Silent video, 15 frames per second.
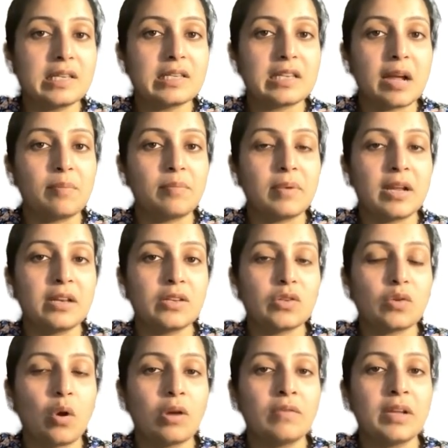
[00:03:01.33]
step in
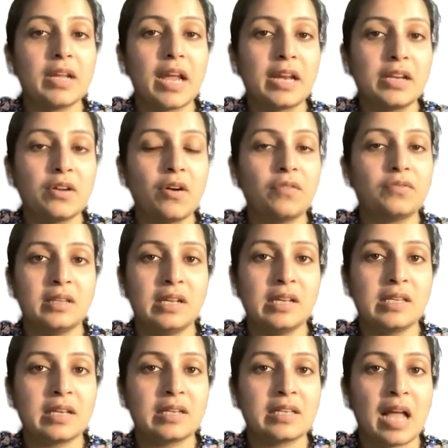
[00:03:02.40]
solving any of
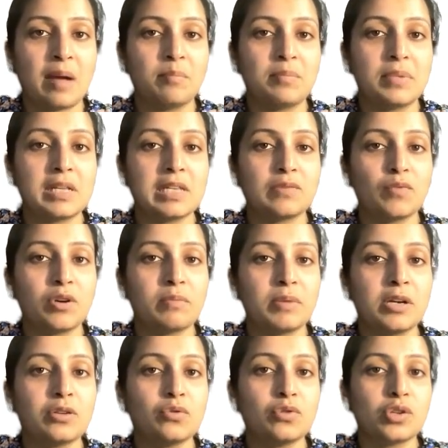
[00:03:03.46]
these examples would be
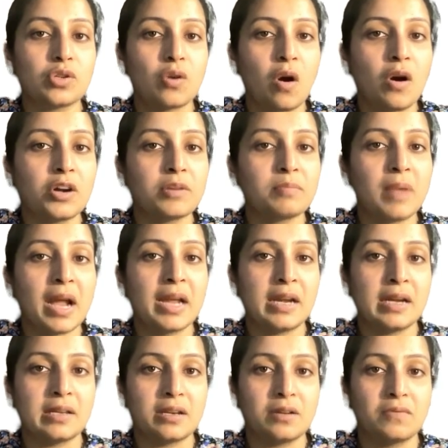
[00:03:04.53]
to sort my
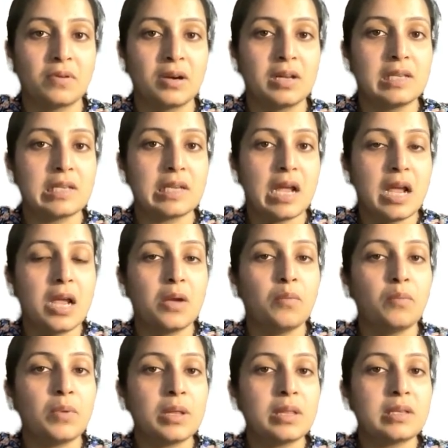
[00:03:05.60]
intervals
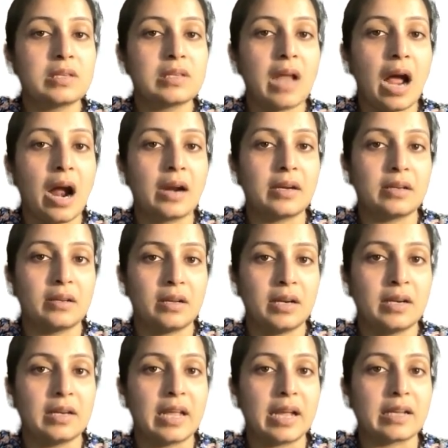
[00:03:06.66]
with start
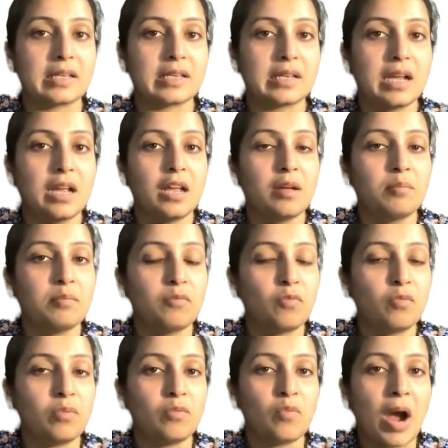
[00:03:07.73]
index.
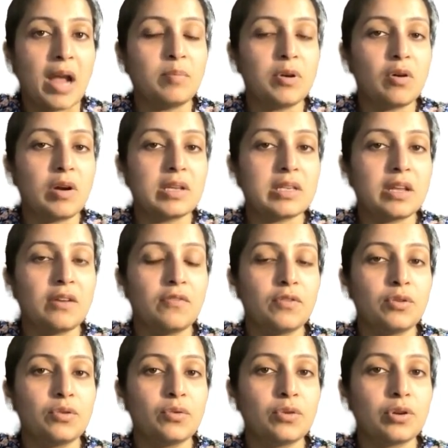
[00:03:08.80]
Why? Because if
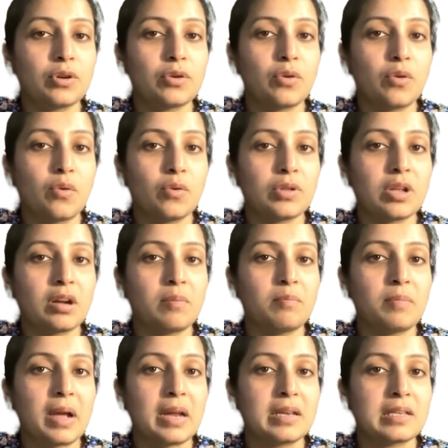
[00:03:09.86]
you don't know the
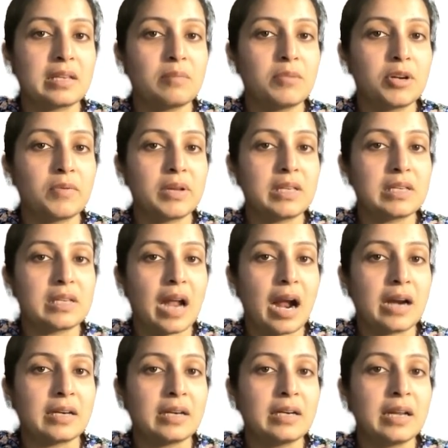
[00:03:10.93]
comparison between
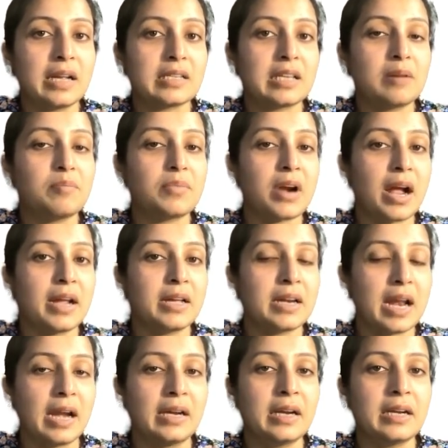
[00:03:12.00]
start index and prior
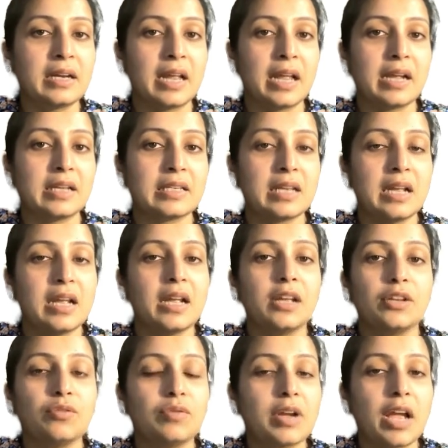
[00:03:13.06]
end index,
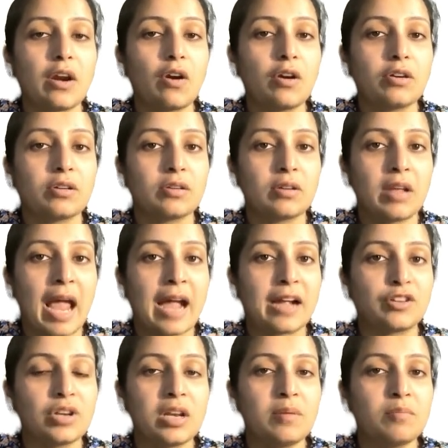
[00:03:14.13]
you cannot
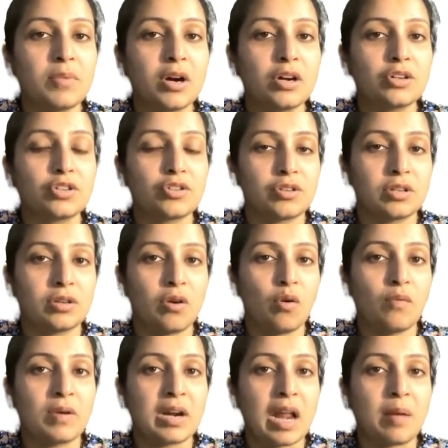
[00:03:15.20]
actually merge
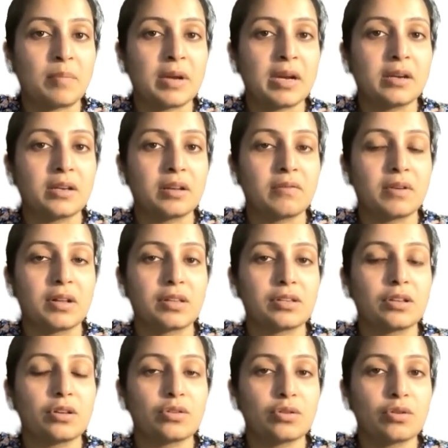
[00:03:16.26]
overlapping
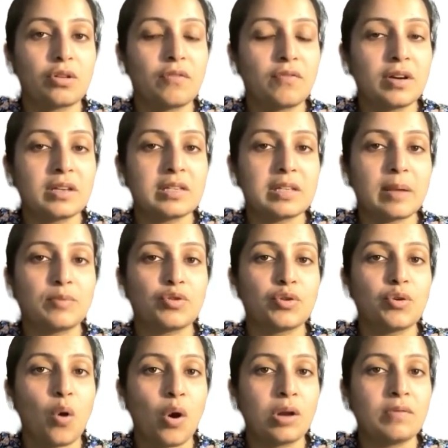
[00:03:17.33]
intervals. So the first step should
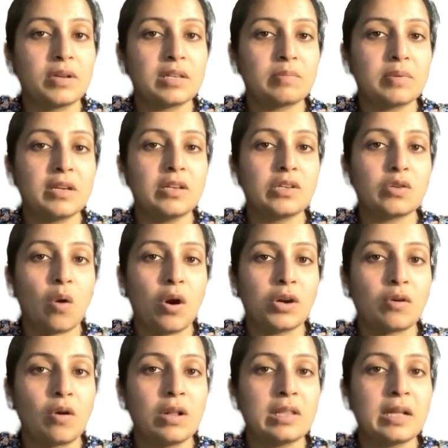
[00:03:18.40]
always be sort
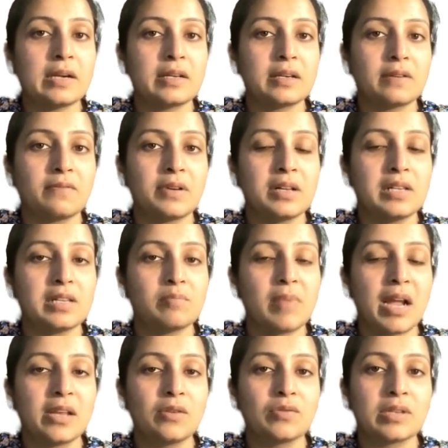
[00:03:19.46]
all the intervals
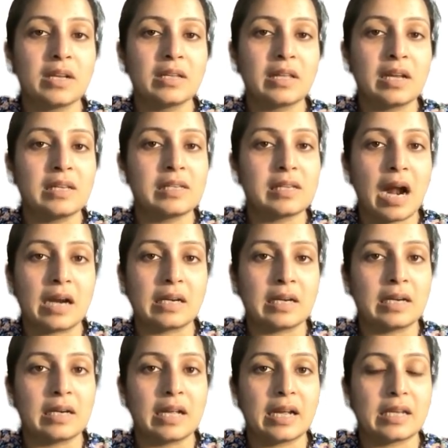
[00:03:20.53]
by using their start
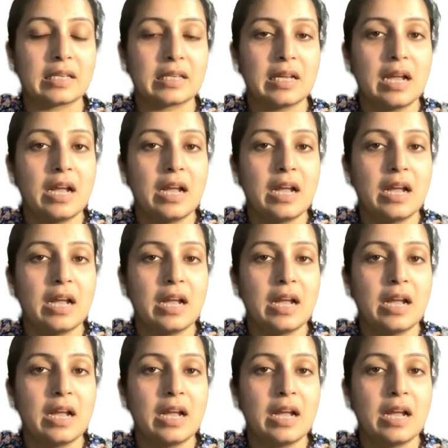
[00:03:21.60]
index.